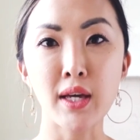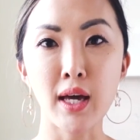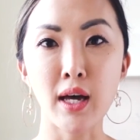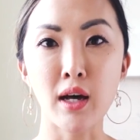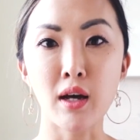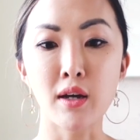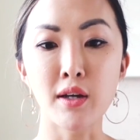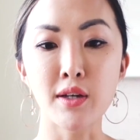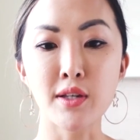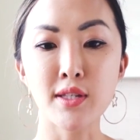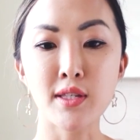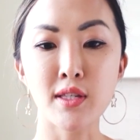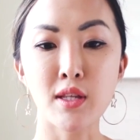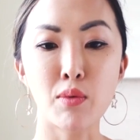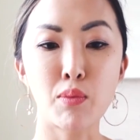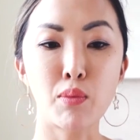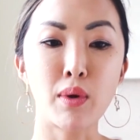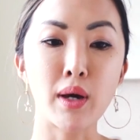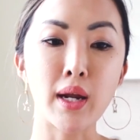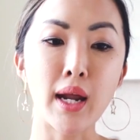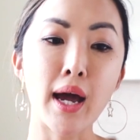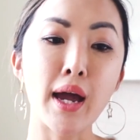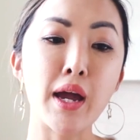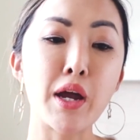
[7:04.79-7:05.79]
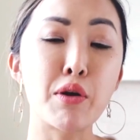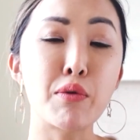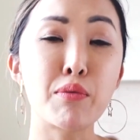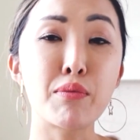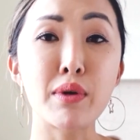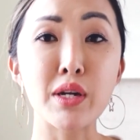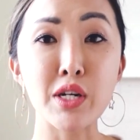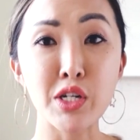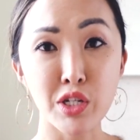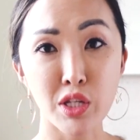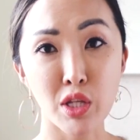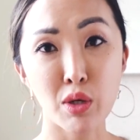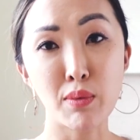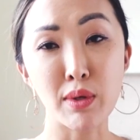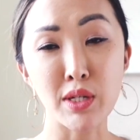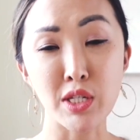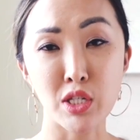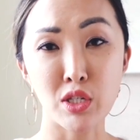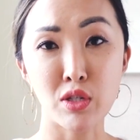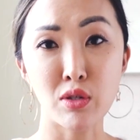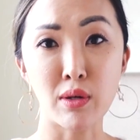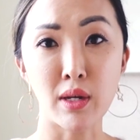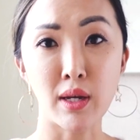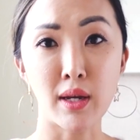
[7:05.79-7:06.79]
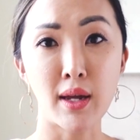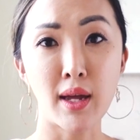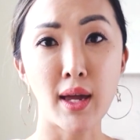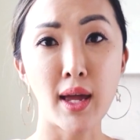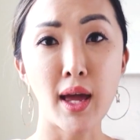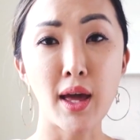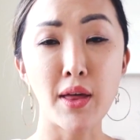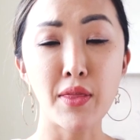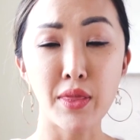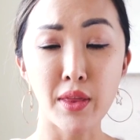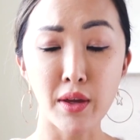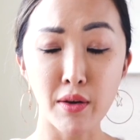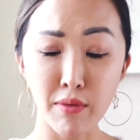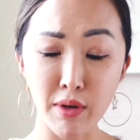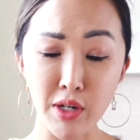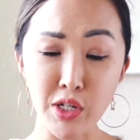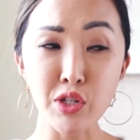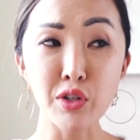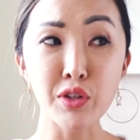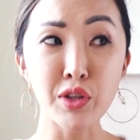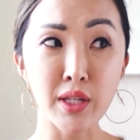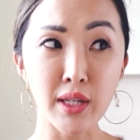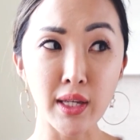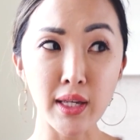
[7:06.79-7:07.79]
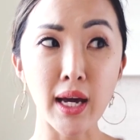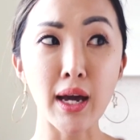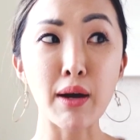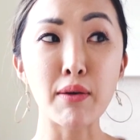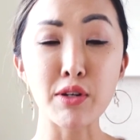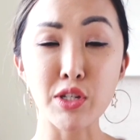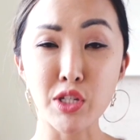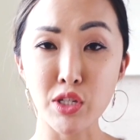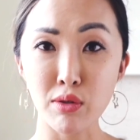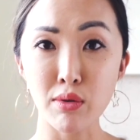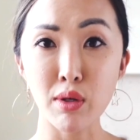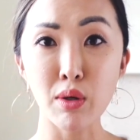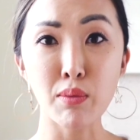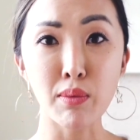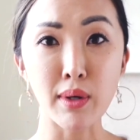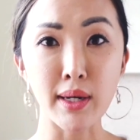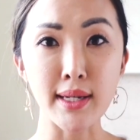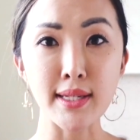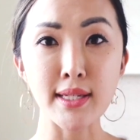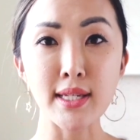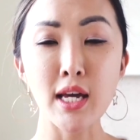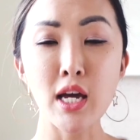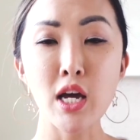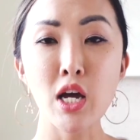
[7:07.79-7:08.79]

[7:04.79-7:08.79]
else than what I originally was doing. And the original thing I was doing was